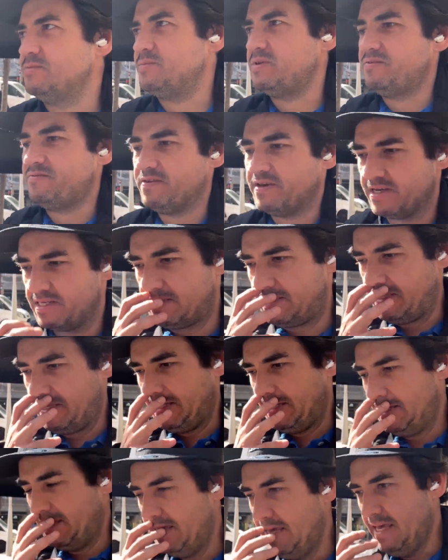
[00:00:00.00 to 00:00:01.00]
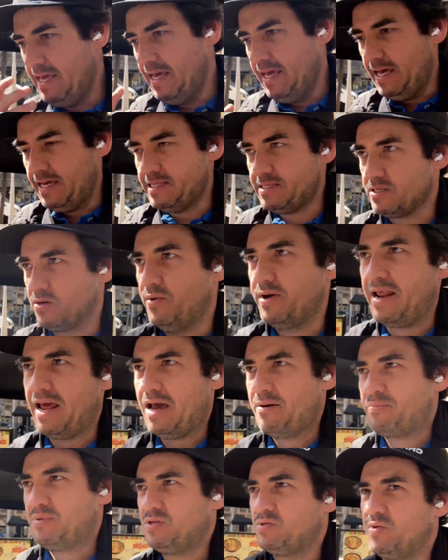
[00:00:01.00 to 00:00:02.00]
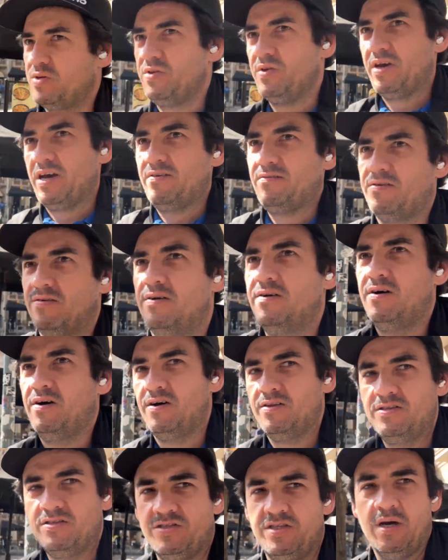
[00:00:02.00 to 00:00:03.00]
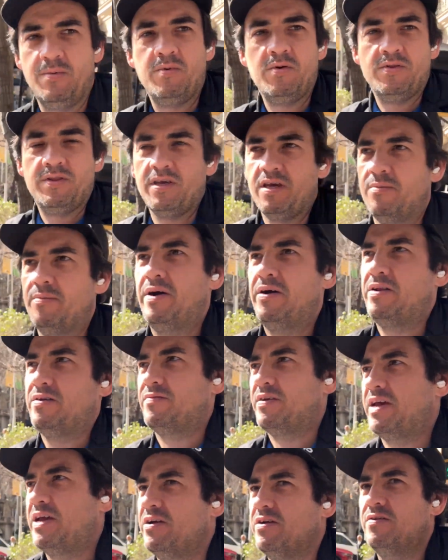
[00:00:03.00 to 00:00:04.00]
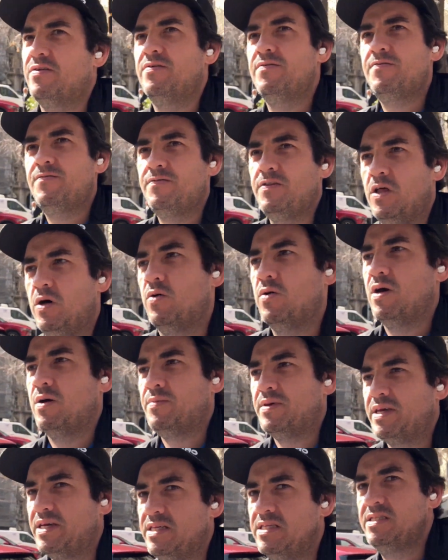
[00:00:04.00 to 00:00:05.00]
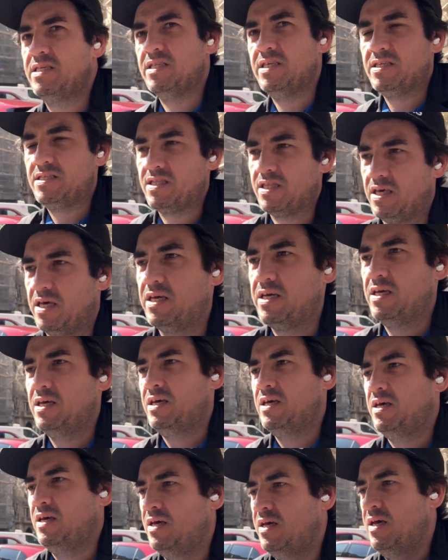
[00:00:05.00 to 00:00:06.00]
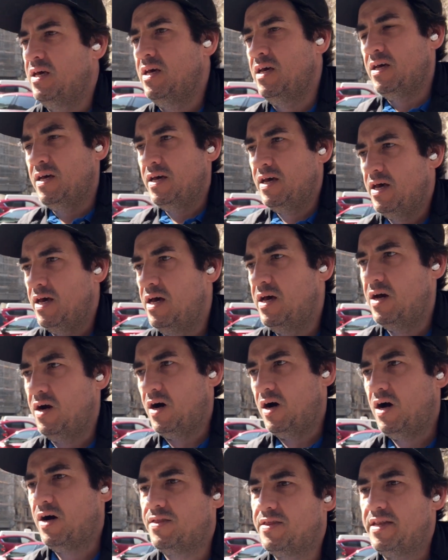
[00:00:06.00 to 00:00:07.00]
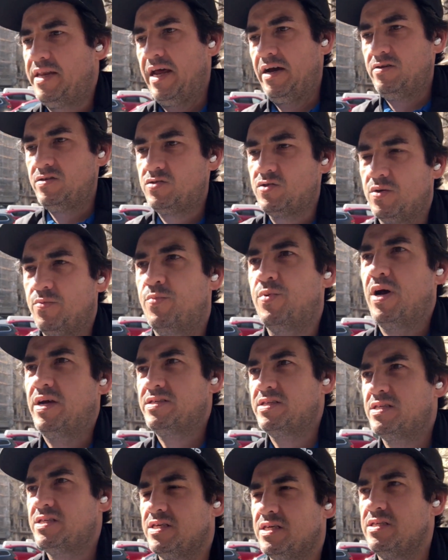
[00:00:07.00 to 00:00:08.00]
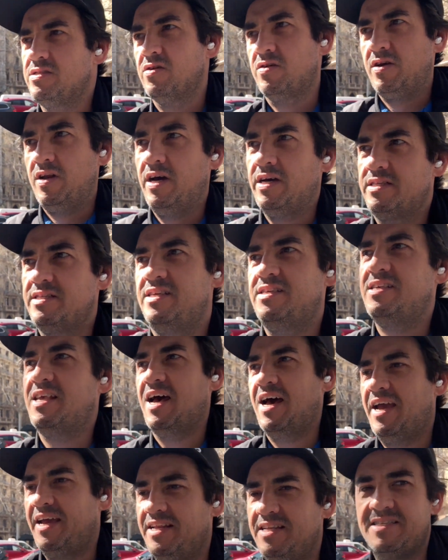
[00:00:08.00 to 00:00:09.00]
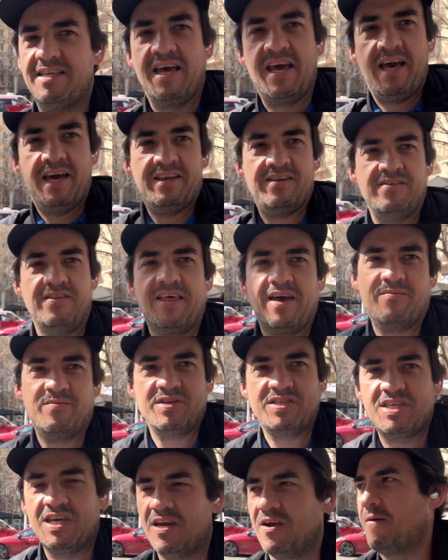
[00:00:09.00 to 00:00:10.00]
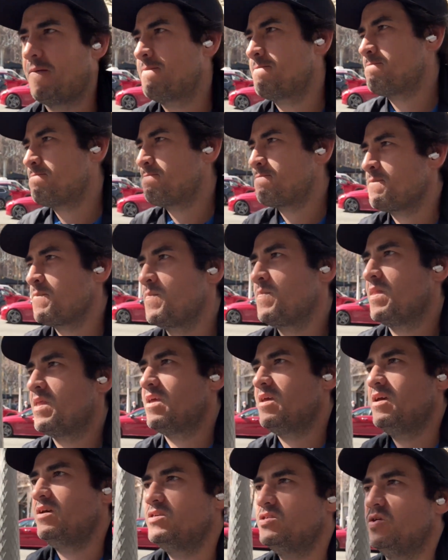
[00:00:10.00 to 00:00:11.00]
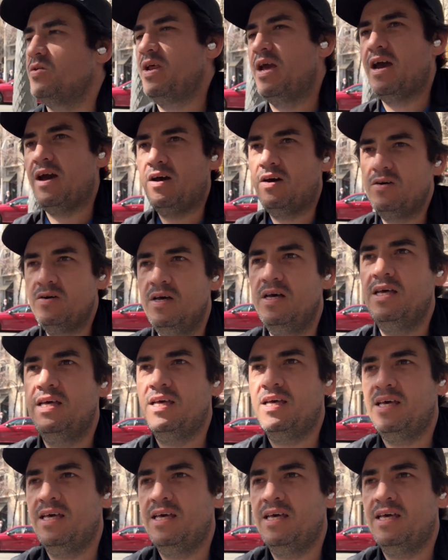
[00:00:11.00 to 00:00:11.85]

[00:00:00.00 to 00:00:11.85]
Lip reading: to be fixed. And so what happens when you have double the amount of air flow coming into this thing? All the downstream processes are not designed to handle that material. So now